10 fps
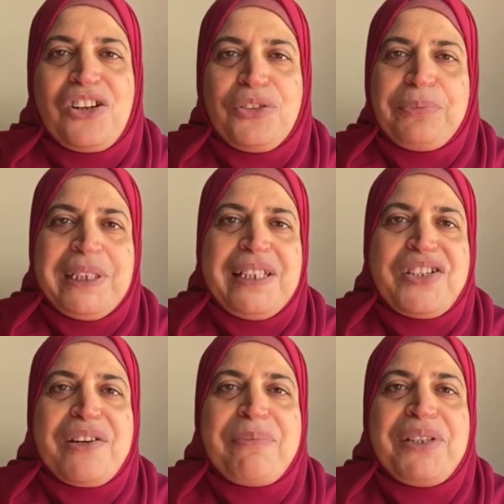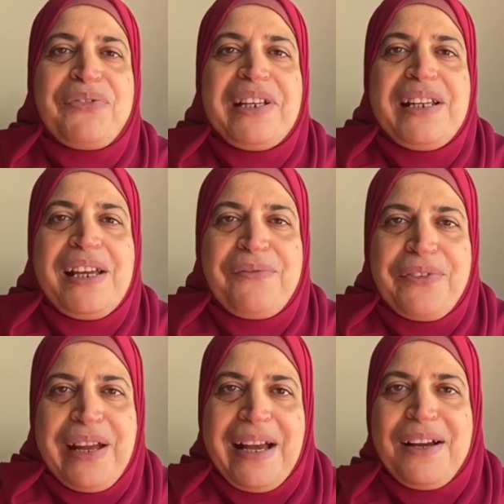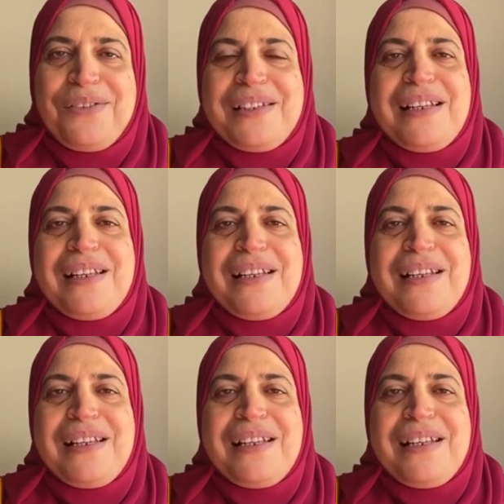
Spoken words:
a competition between every house